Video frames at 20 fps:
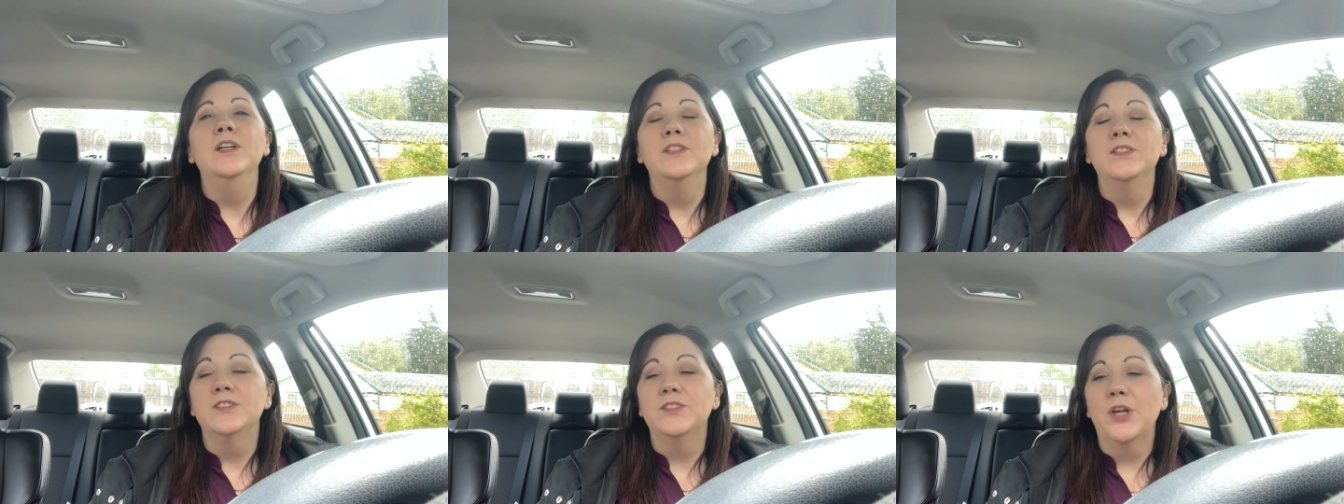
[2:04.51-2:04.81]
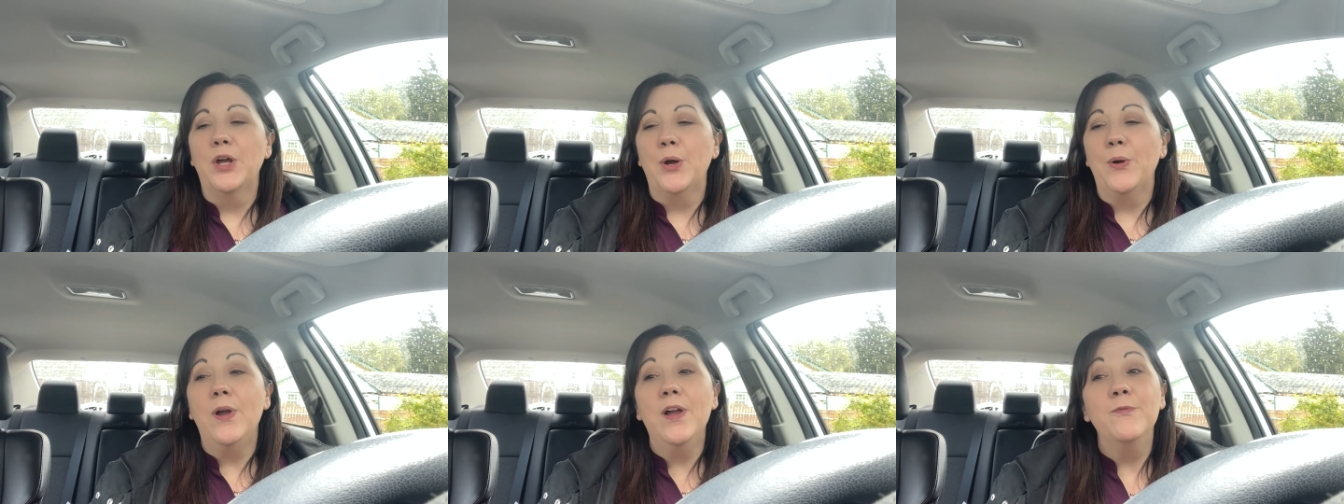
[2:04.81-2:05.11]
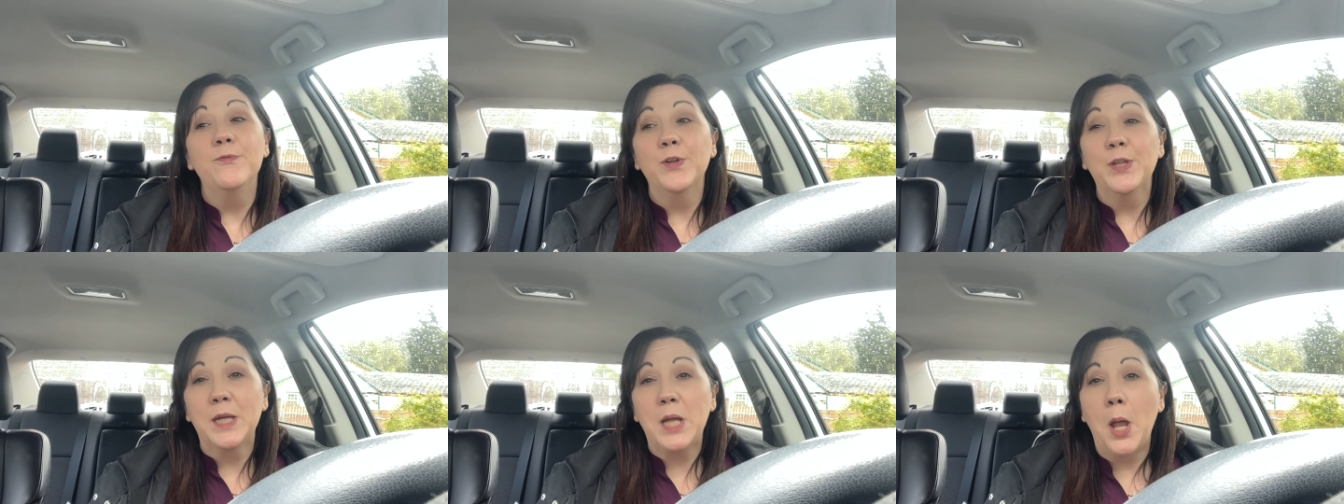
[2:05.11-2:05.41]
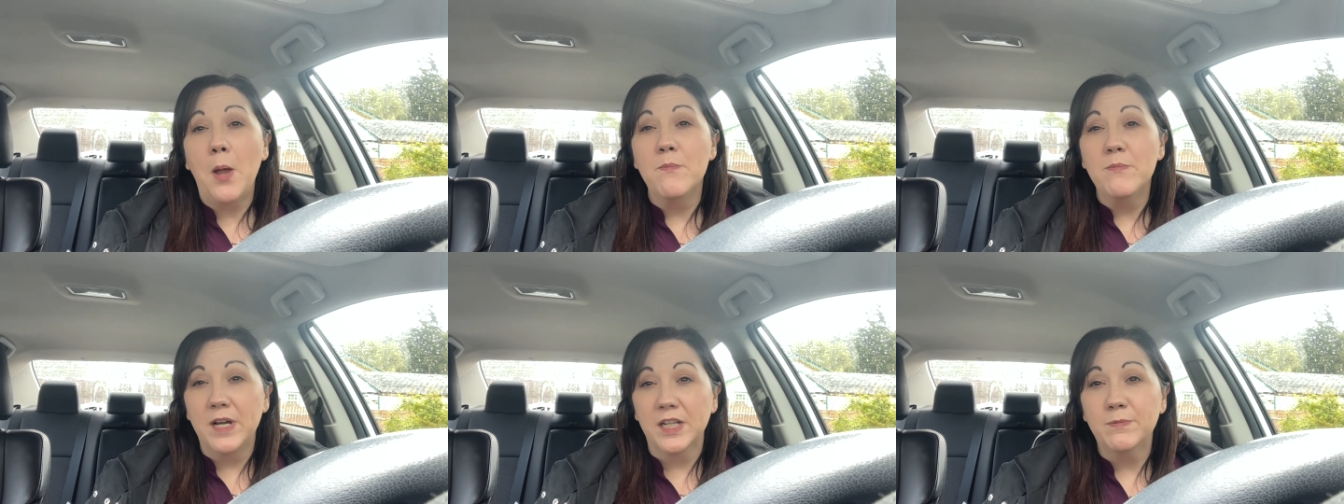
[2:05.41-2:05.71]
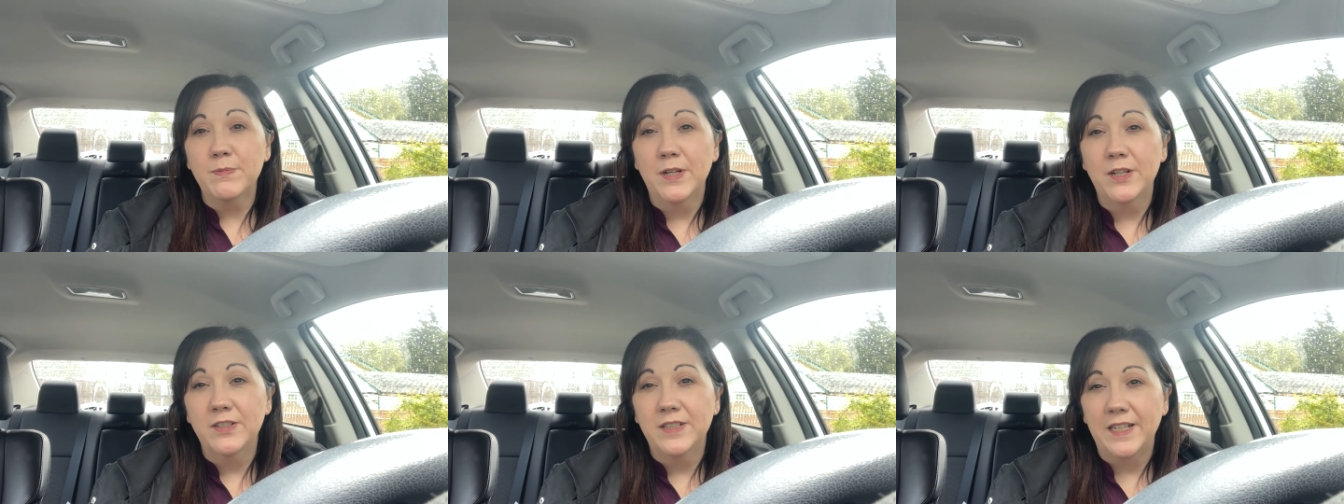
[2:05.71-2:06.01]
So feeling
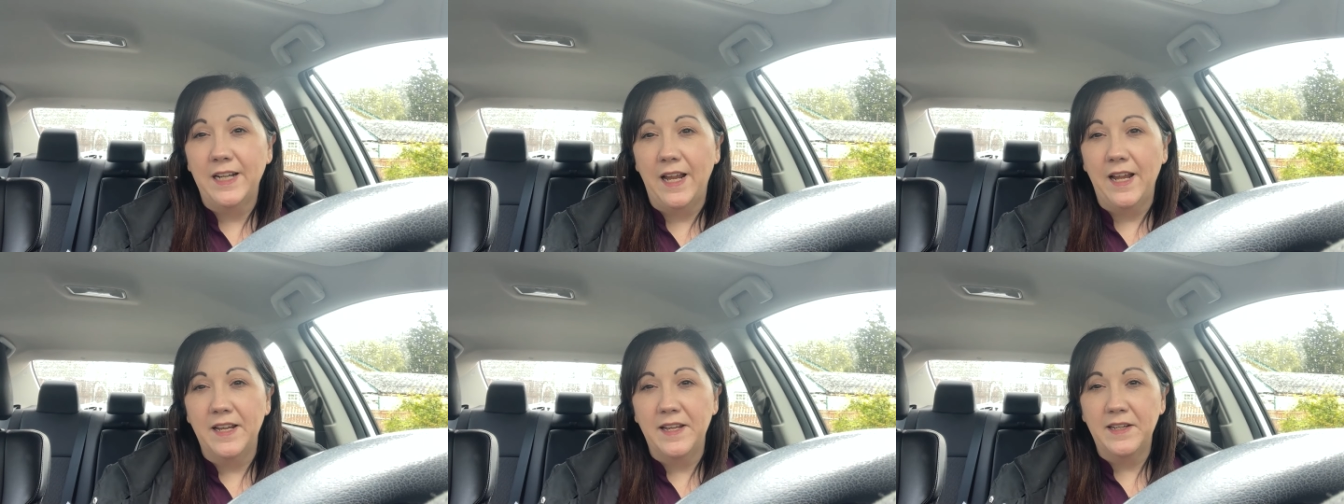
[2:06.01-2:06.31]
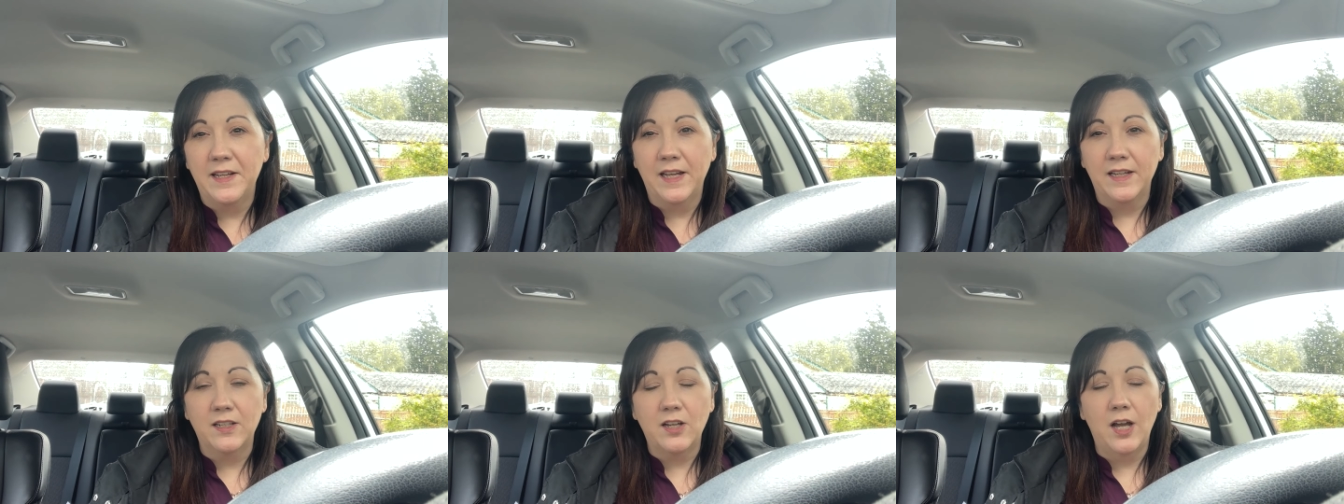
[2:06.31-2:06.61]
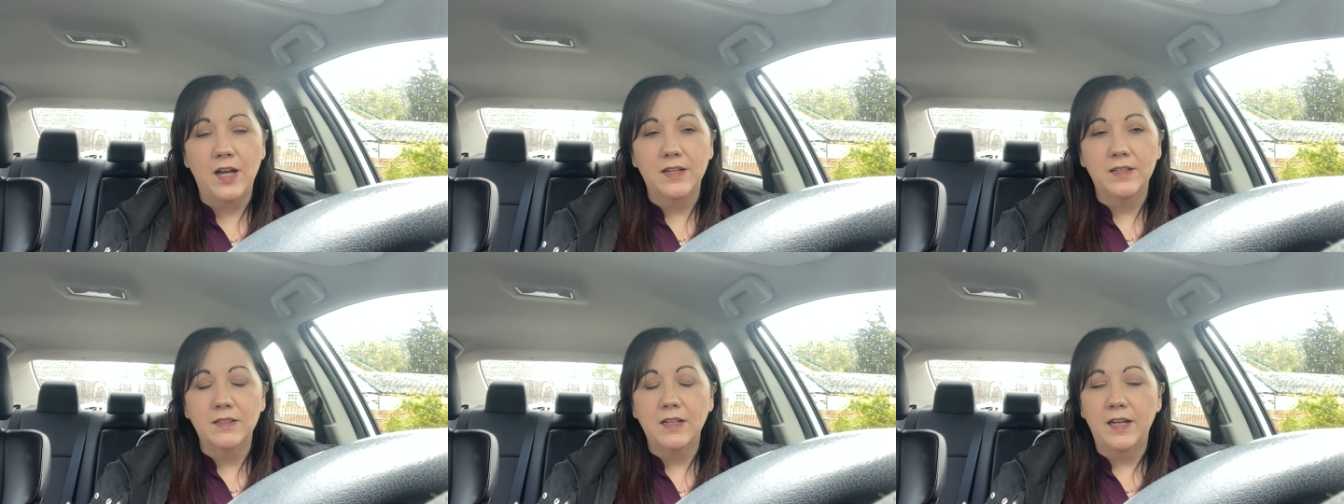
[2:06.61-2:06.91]
much better today. It got